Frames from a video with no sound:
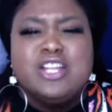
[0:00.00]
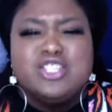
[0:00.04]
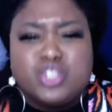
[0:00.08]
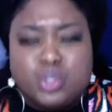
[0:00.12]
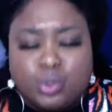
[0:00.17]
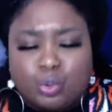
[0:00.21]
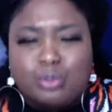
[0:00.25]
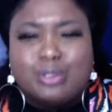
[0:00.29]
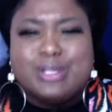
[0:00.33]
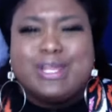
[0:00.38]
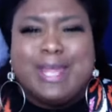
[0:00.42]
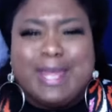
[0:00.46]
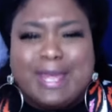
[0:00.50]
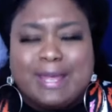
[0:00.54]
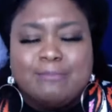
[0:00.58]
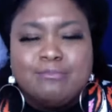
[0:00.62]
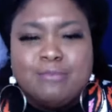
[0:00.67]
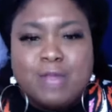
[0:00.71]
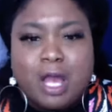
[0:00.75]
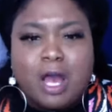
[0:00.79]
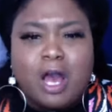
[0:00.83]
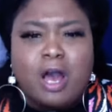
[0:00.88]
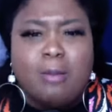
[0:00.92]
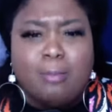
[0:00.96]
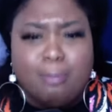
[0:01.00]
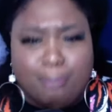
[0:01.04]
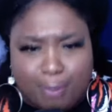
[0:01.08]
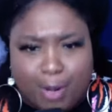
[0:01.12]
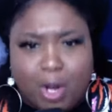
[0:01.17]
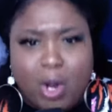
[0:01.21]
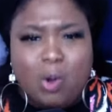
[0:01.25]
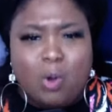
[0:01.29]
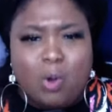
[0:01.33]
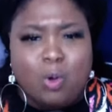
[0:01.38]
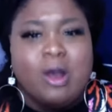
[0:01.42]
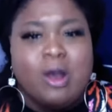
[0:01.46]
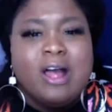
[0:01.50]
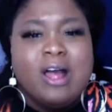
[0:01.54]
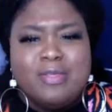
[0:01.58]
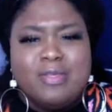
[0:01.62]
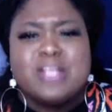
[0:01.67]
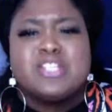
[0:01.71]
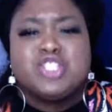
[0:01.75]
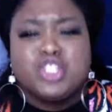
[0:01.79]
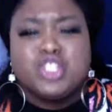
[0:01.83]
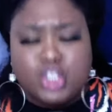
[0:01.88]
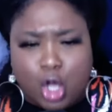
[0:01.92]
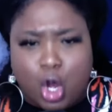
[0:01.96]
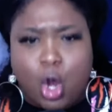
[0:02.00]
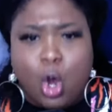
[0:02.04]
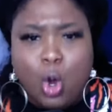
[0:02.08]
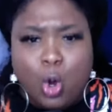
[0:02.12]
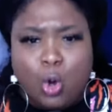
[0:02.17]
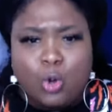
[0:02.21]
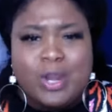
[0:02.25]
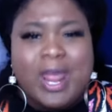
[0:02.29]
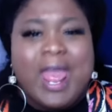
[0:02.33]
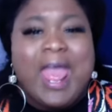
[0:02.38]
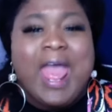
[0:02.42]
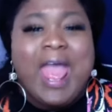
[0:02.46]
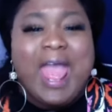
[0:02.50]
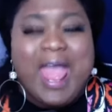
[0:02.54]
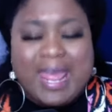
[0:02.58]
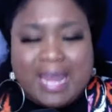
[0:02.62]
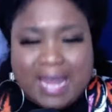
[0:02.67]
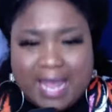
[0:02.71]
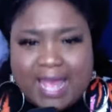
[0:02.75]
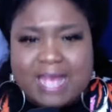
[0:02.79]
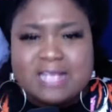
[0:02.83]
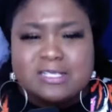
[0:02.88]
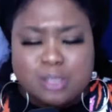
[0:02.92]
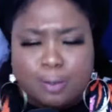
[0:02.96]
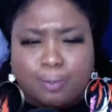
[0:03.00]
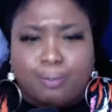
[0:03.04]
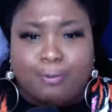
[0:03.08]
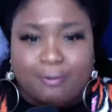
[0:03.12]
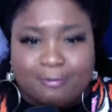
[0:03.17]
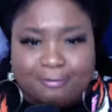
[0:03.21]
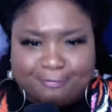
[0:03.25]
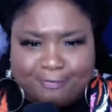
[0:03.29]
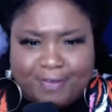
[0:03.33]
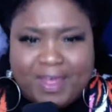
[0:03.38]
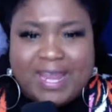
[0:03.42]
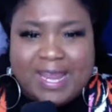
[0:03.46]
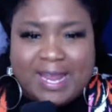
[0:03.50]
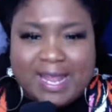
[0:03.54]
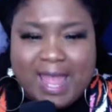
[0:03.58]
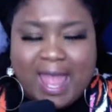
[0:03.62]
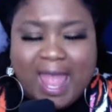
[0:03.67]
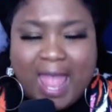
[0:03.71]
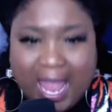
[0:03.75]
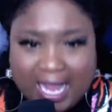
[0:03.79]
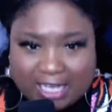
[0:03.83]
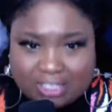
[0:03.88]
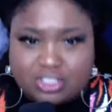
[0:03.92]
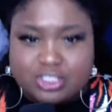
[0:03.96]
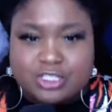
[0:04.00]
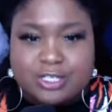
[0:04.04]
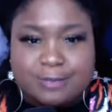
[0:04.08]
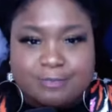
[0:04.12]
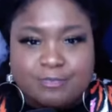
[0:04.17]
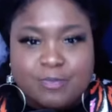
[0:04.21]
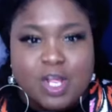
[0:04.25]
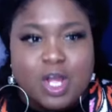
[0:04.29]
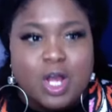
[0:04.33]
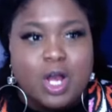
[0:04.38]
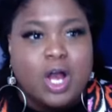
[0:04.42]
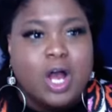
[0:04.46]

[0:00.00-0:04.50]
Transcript: to get a bowl that's gold and as a prophetic action.